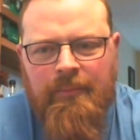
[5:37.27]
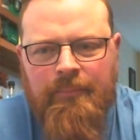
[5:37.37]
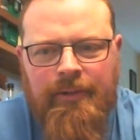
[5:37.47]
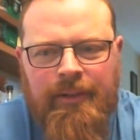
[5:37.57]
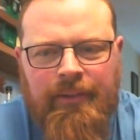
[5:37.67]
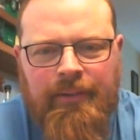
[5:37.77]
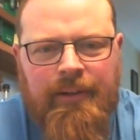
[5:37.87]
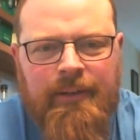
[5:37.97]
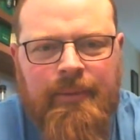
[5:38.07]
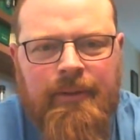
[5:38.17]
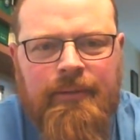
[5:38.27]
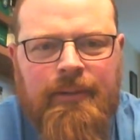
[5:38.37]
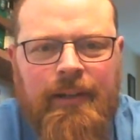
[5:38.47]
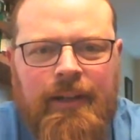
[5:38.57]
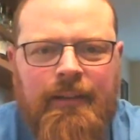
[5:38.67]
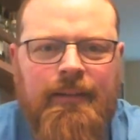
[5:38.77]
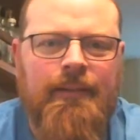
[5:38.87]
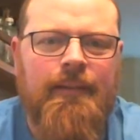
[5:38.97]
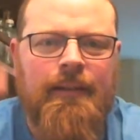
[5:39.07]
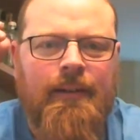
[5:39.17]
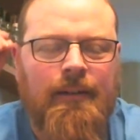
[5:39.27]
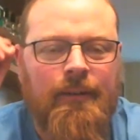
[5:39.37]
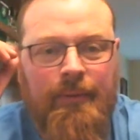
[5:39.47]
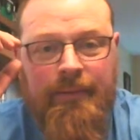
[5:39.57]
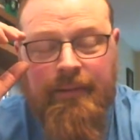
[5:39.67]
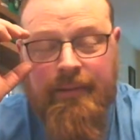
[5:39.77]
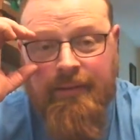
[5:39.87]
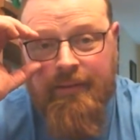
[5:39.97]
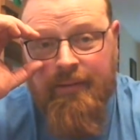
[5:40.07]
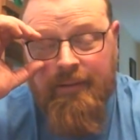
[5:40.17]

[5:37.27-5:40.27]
Pretty excited about tonight's whiskey